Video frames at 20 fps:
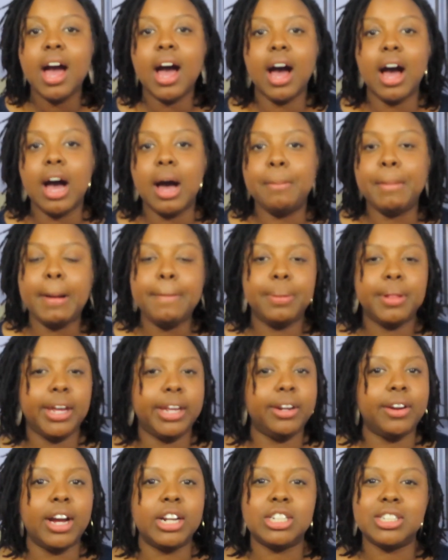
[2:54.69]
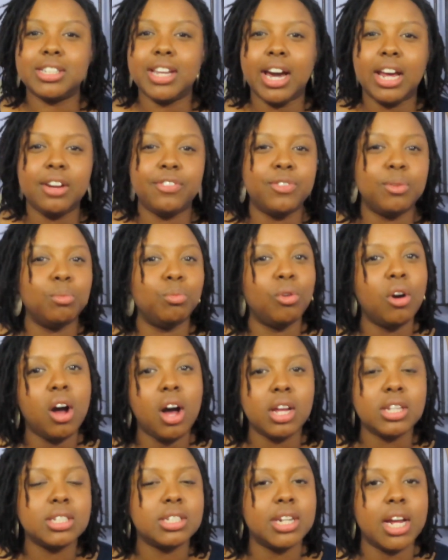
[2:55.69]
My planner, I just got it from
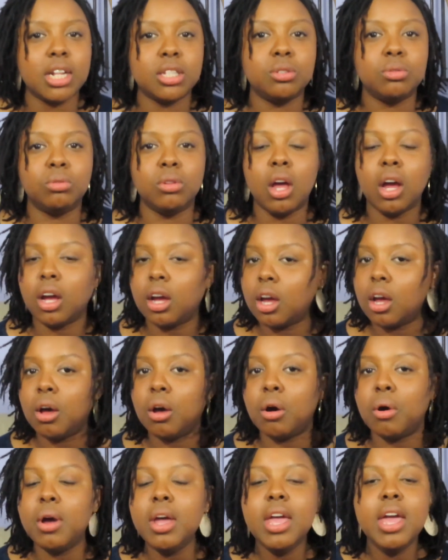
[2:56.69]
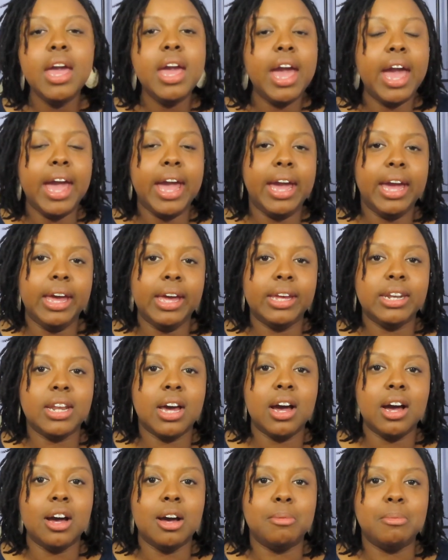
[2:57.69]
Ross not too long ago, and
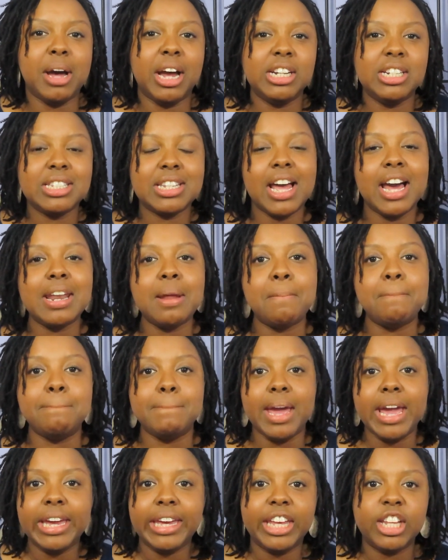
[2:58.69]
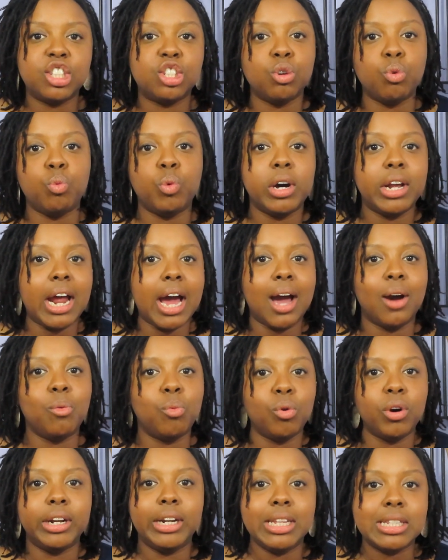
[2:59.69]
I just kind of make it to what I
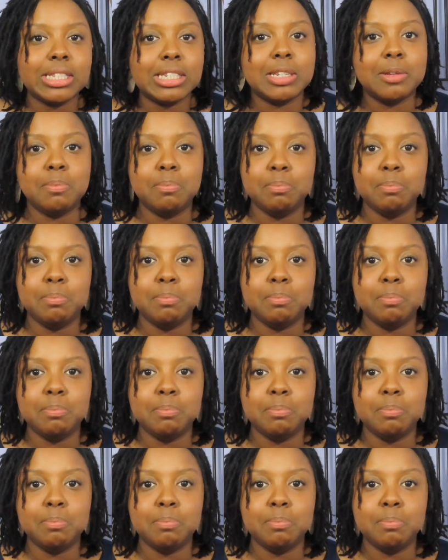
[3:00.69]
want it to